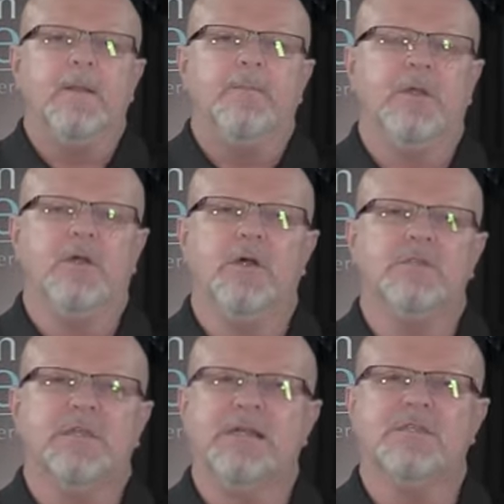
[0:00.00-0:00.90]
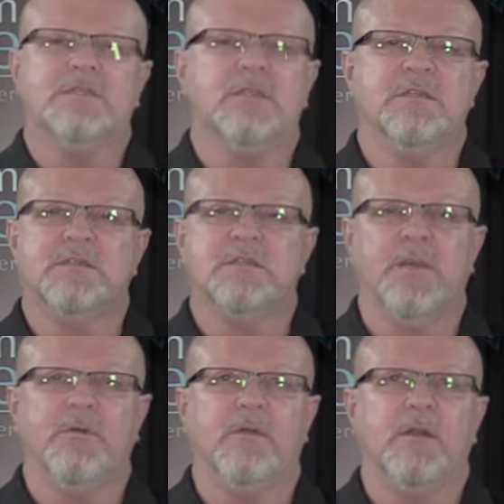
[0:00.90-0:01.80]
Because that's the
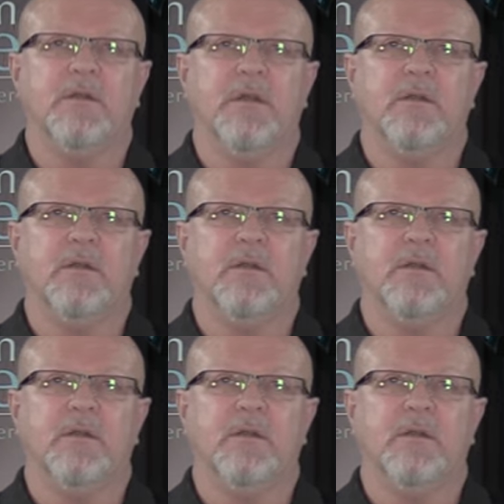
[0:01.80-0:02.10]
summary